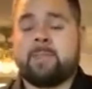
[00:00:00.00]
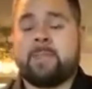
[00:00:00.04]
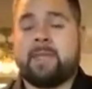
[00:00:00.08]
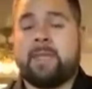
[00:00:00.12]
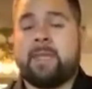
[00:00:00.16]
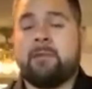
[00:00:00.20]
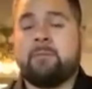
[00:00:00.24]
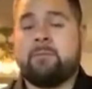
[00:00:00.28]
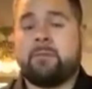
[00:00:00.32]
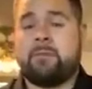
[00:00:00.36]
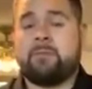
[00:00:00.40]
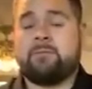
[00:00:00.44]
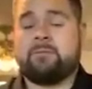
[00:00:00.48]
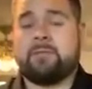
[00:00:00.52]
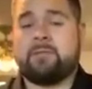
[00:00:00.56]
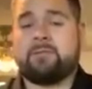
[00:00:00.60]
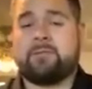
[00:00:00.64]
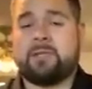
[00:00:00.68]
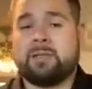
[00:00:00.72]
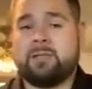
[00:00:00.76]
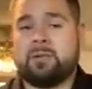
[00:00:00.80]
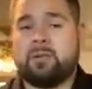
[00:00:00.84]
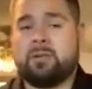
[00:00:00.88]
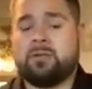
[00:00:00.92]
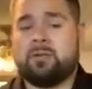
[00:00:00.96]
It went from
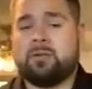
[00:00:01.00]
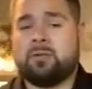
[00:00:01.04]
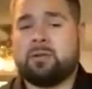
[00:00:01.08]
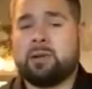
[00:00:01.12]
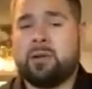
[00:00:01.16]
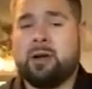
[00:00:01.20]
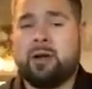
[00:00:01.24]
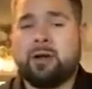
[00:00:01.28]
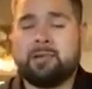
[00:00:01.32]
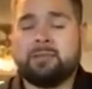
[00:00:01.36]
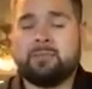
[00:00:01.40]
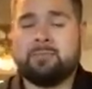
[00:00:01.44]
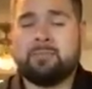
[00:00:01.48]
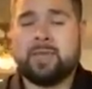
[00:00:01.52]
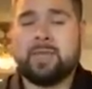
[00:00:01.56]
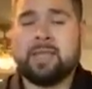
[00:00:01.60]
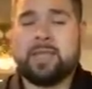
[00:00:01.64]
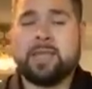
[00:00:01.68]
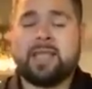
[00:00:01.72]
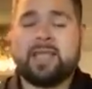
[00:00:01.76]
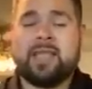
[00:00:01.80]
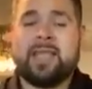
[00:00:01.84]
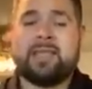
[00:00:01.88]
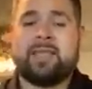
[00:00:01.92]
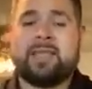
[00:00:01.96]
a local
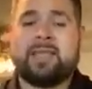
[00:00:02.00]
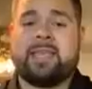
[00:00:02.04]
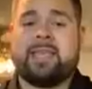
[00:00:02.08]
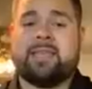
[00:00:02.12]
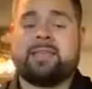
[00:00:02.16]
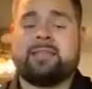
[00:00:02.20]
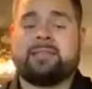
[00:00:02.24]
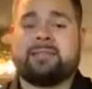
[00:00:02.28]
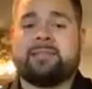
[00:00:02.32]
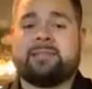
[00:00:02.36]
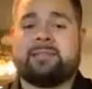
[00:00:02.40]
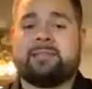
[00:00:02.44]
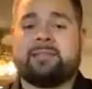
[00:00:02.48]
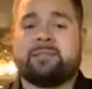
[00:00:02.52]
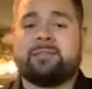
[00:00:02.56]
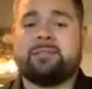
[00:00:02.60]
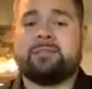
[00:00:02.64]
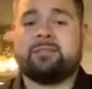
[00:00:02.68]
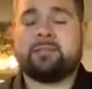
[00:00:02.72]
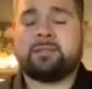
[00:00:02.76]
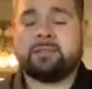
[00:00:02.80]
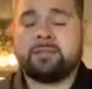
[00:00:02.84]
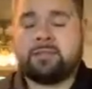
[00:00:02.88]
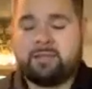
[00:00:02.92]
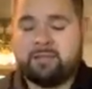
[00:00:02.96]
condiment and then it
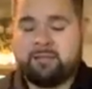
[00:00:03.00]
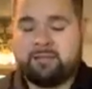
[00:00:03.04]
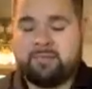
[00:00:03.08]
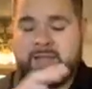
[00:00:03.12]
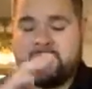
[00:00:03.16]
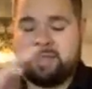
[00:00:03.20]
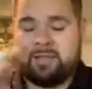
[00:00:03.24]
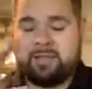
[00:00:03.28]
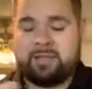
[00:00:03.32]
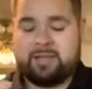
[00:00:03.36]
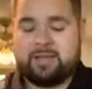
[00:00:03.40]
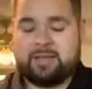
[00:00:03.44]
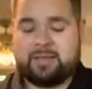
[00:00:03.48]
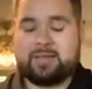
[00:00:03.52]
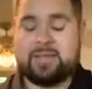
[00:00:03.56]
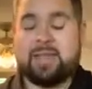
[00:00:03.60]
soon started making